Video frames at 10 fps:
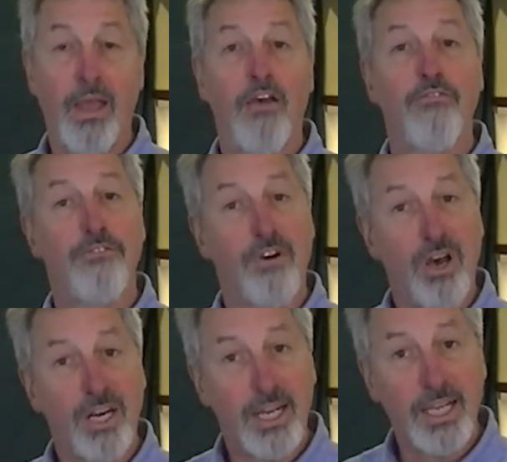
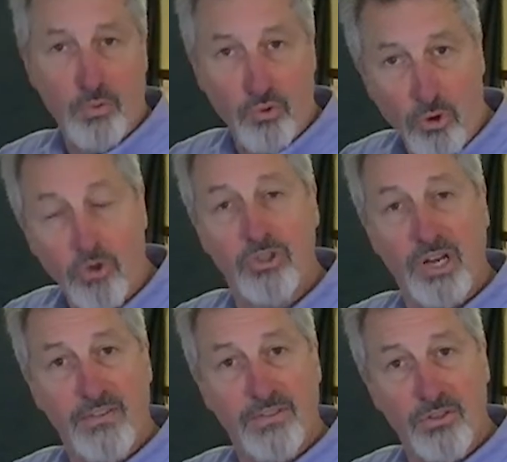Likewise for raw
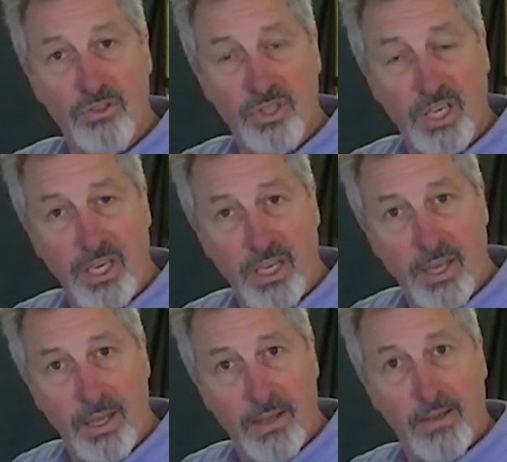Draught Dodgers here,
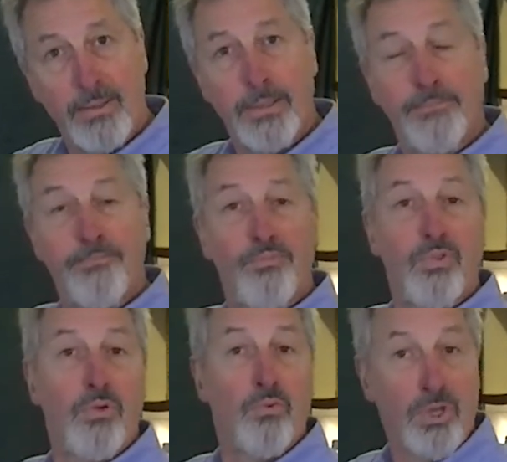
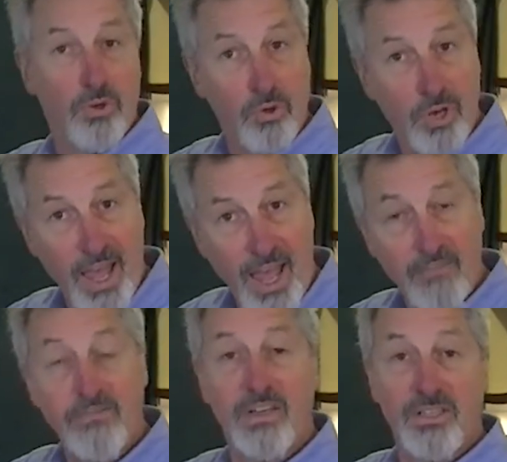we could
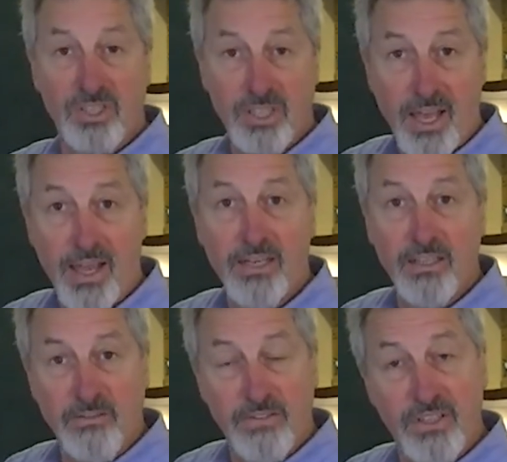have stained
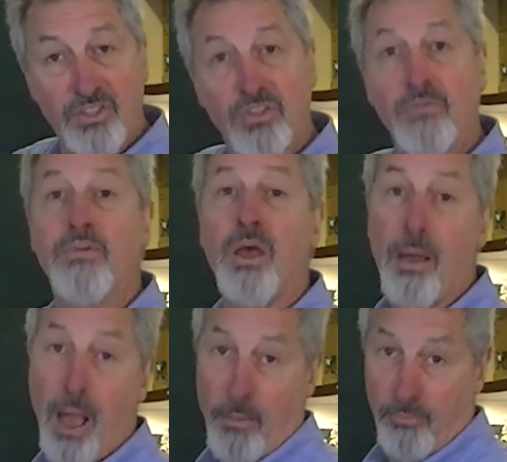and finished them
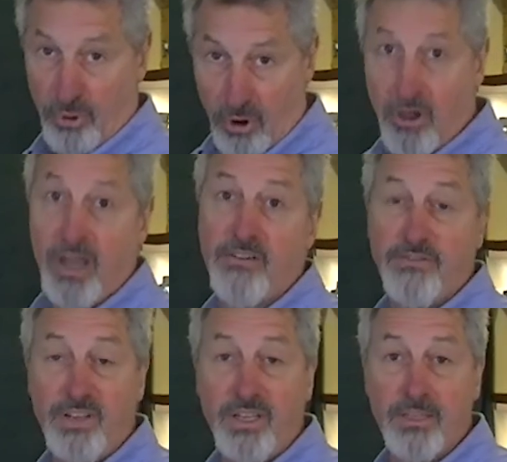prior to
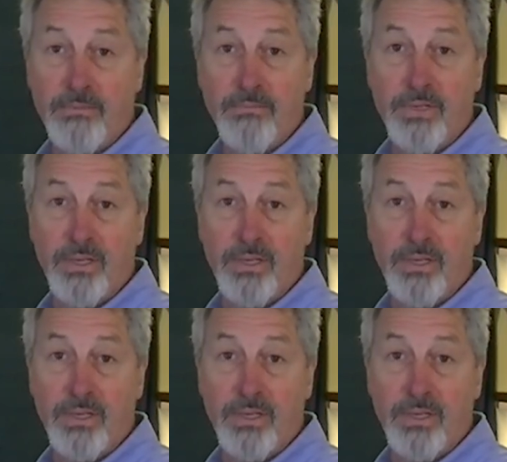fitting them.